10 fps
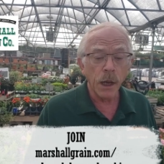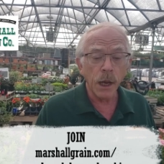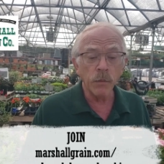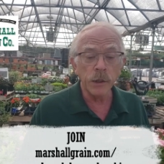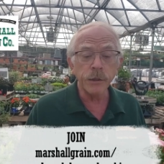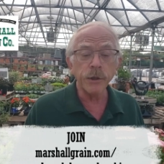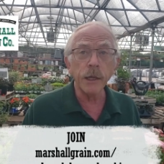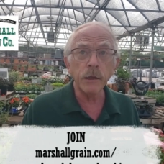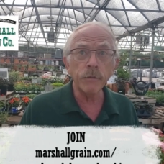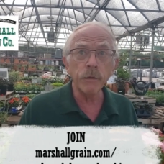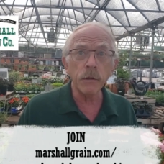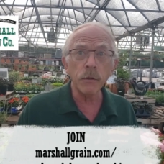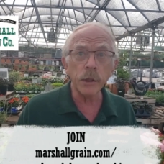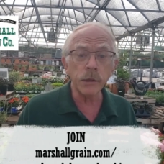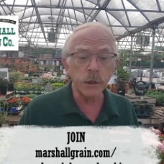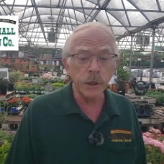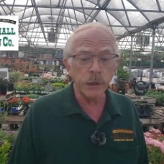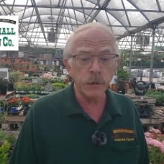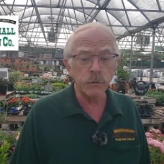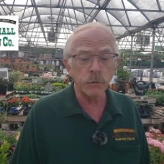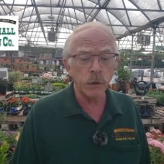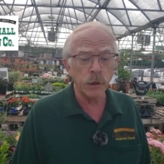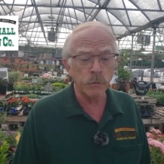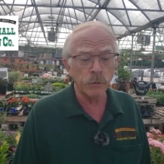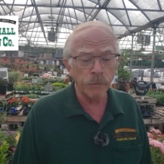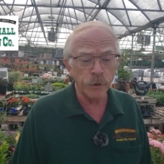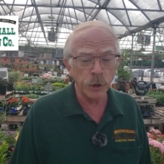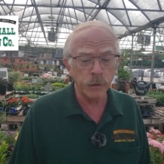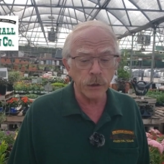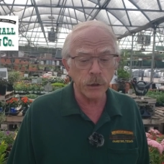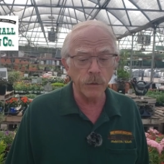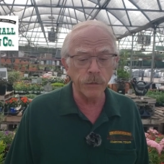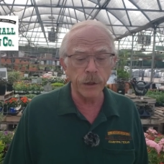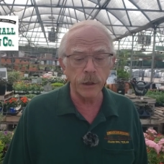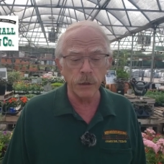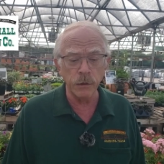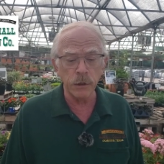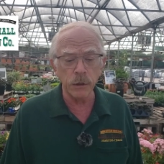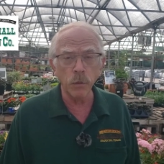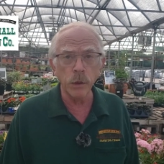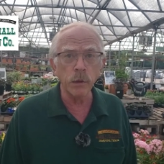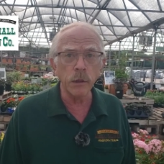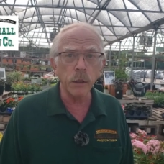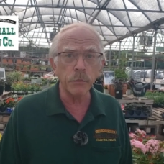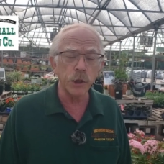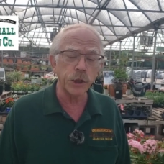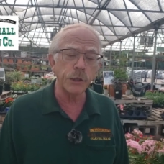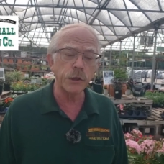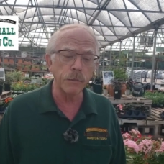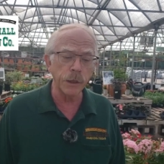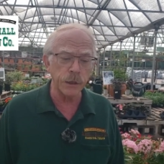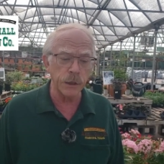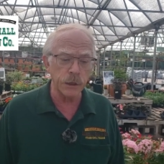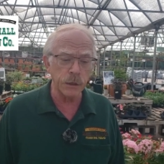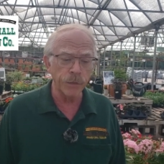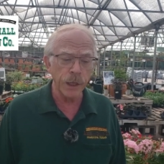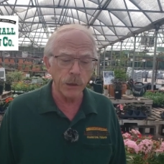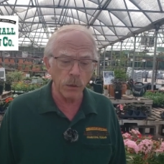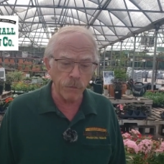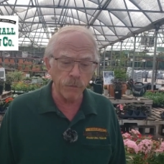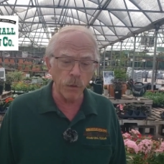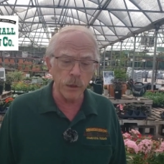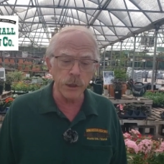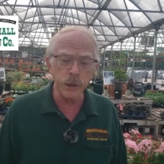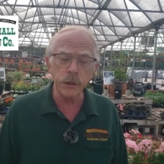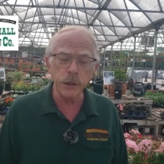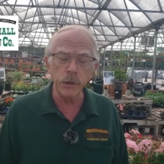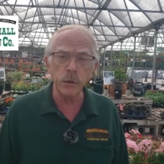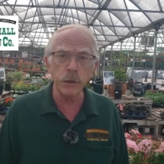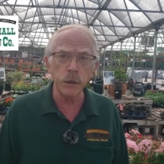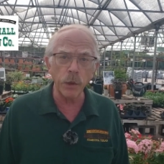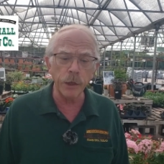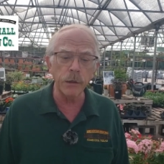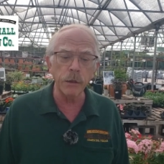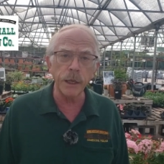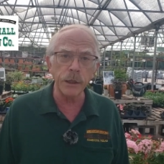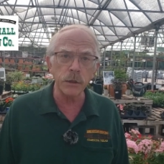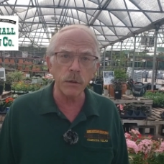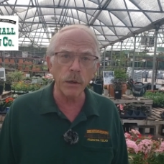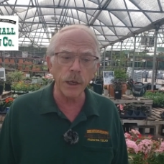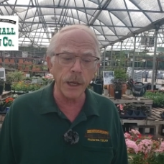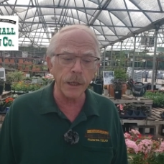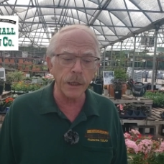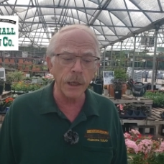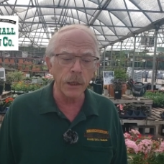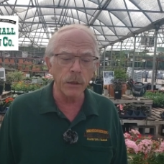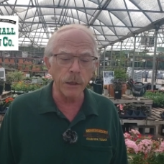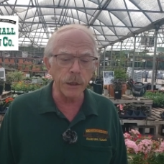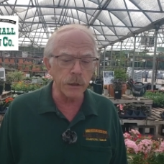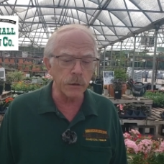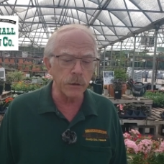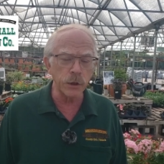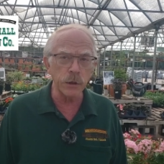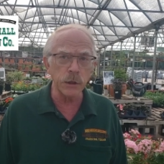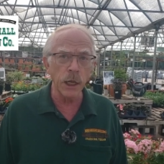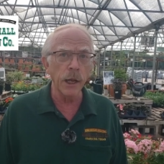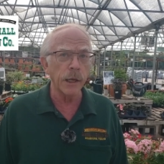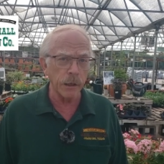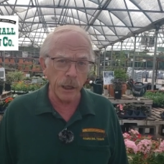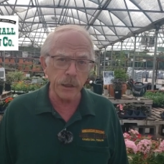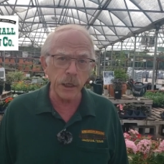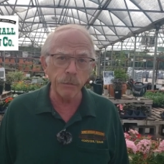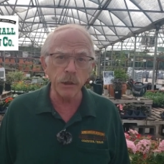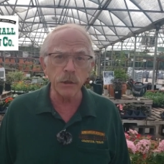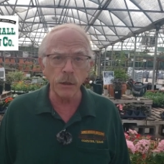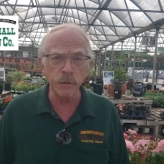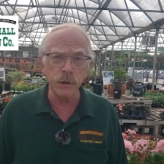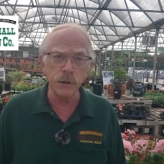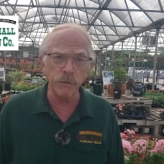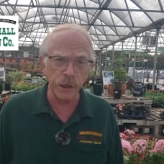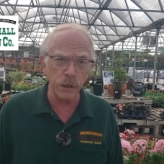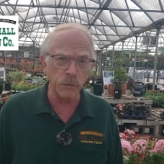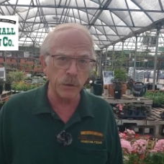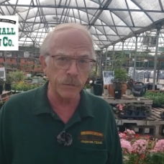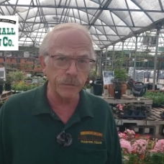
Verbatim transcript: I want to thank you for the loyalty that you, you've shown us over the years. We really appreciate your business and look forward to continuing to bring you the best organic gardening solutions and landscaping services available.